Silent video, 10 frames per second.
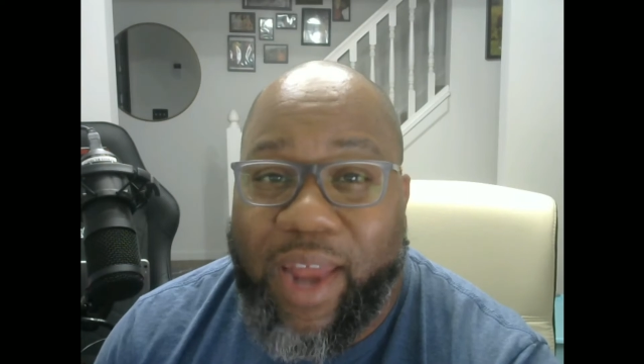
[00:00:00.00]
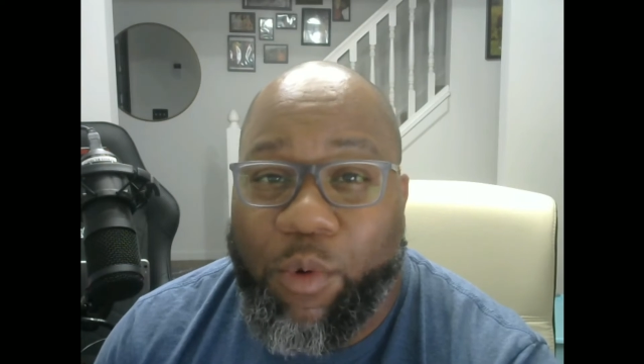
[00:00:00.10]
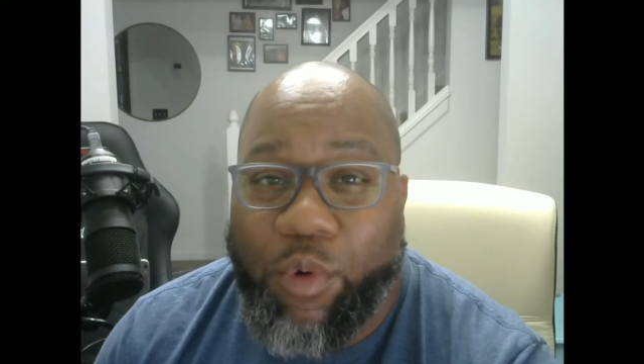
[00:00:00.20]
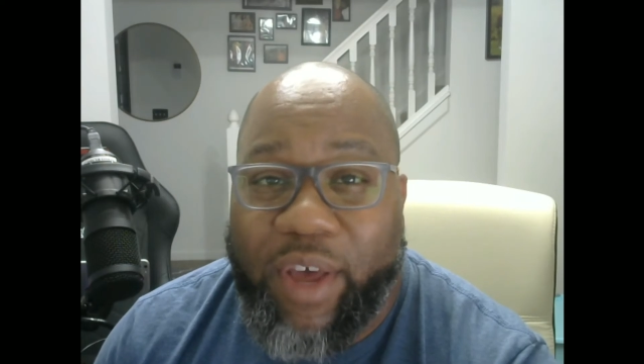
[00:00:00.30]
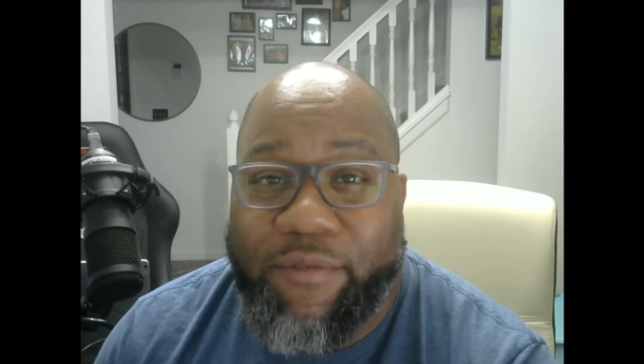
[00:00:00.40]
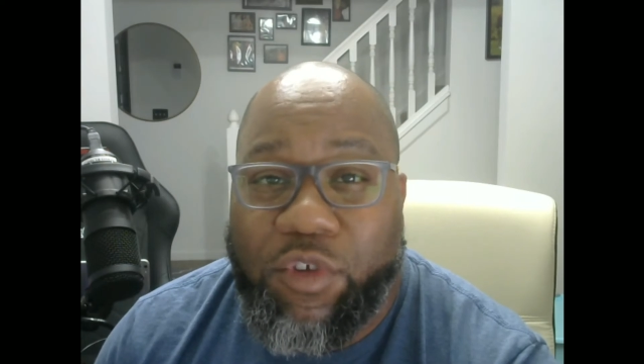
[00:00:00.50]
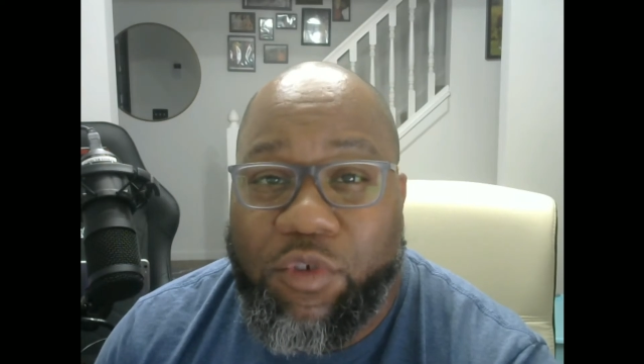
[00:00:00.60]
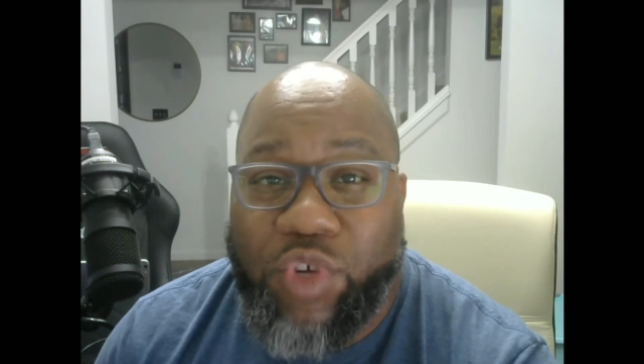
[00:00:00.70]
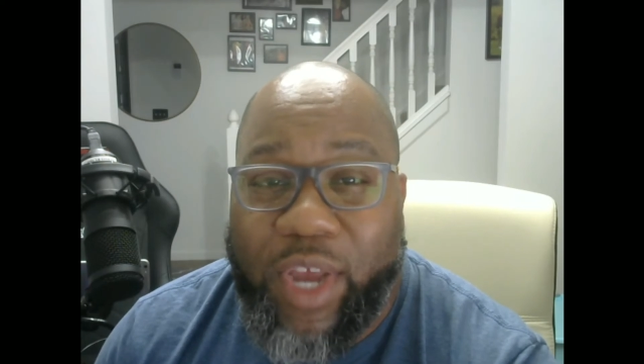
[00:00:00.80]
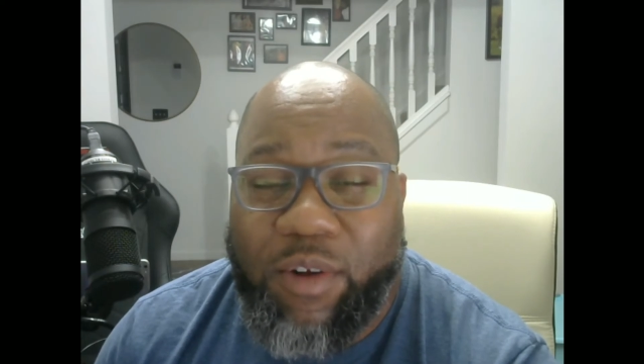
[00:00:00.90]
I will have
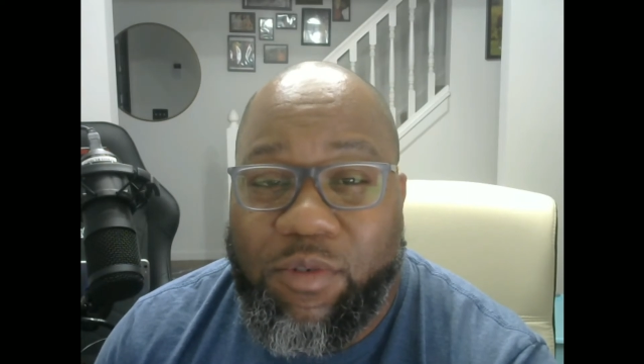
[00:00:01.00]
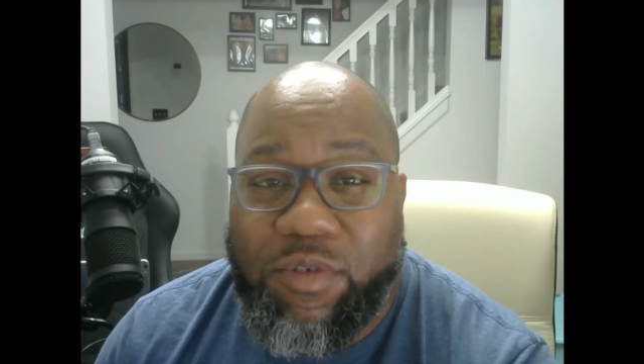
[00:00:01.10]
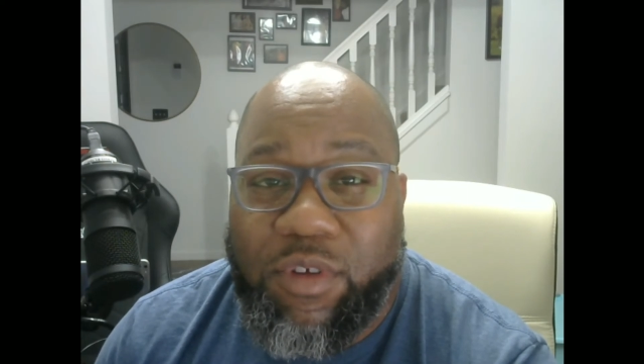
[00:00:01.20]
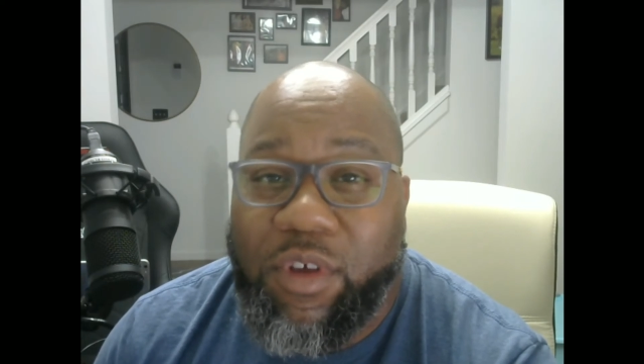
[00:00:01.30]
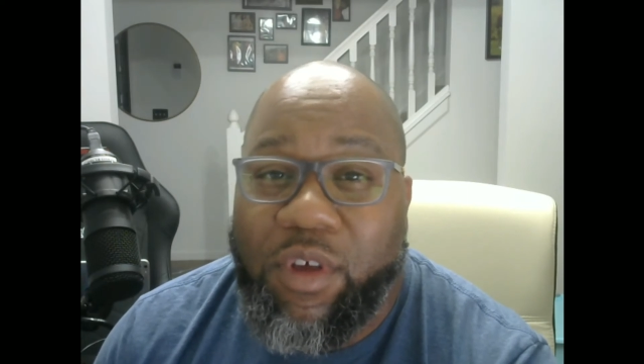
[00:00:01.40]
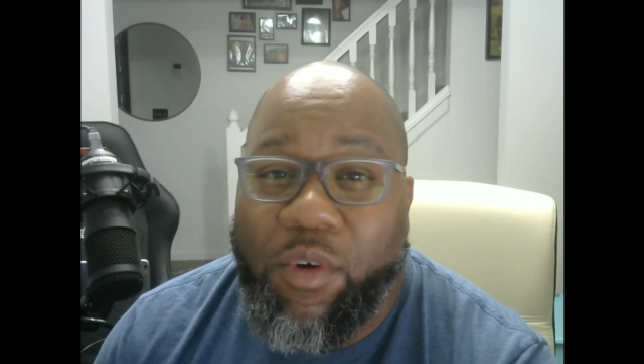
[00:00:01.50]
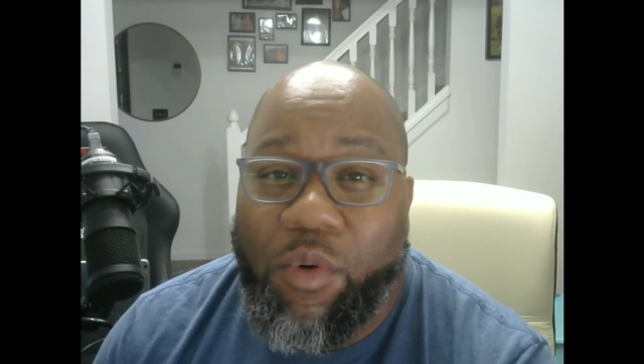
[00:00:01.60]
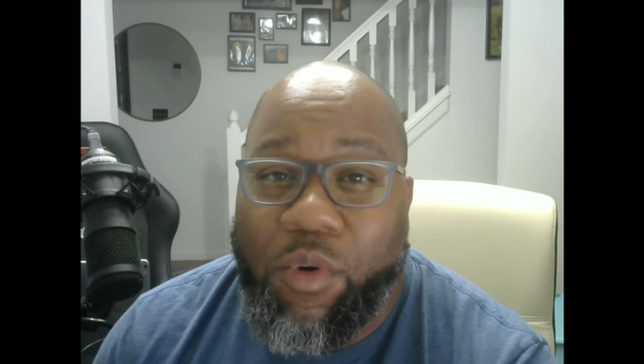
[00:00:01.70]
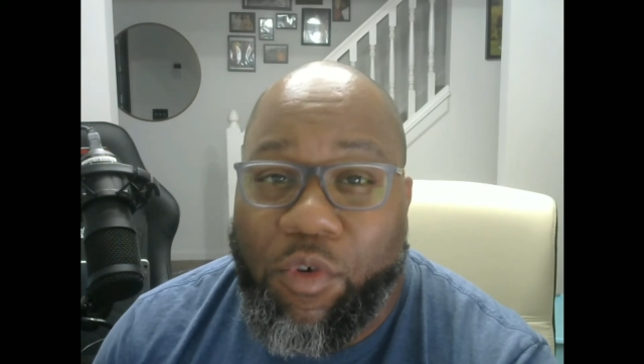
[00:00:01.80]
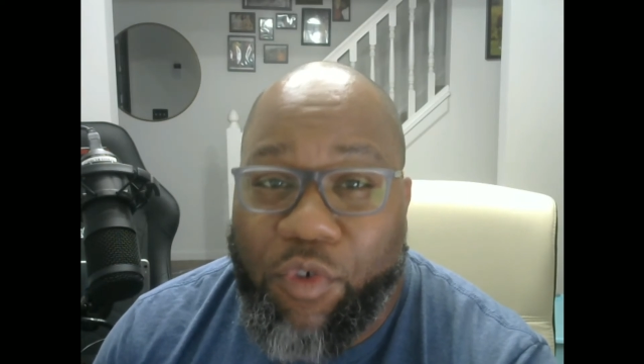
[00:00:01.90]
two channels,
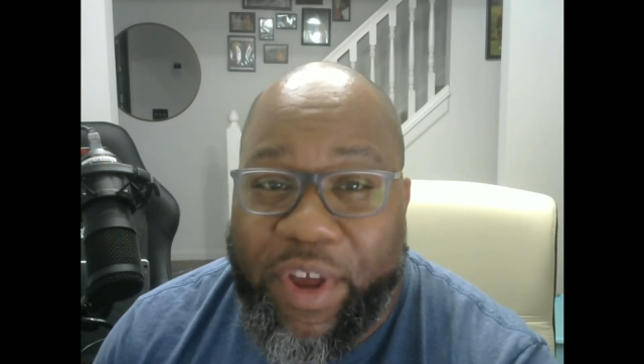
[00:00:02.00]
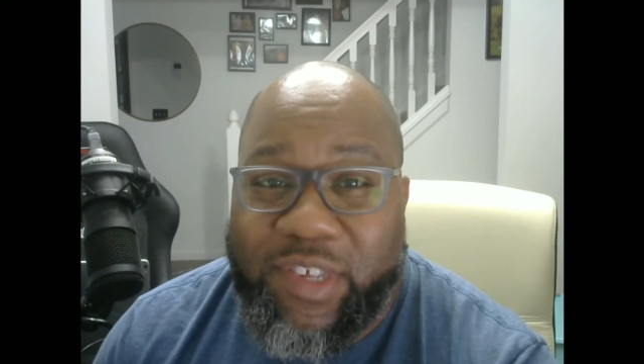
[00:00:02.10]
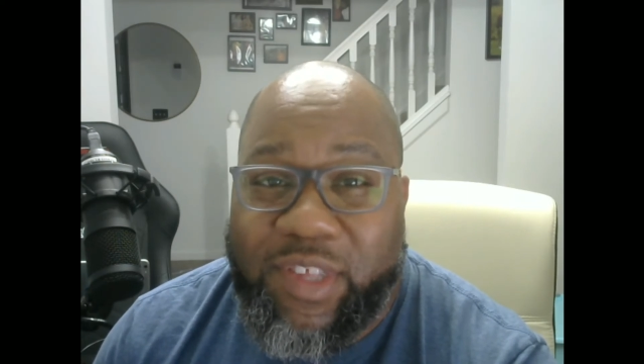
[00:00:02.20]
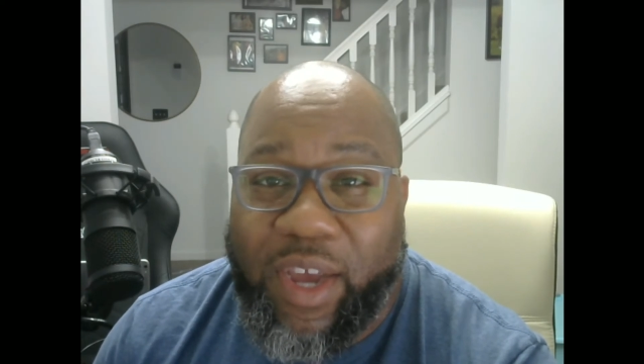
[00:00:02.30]
Grayze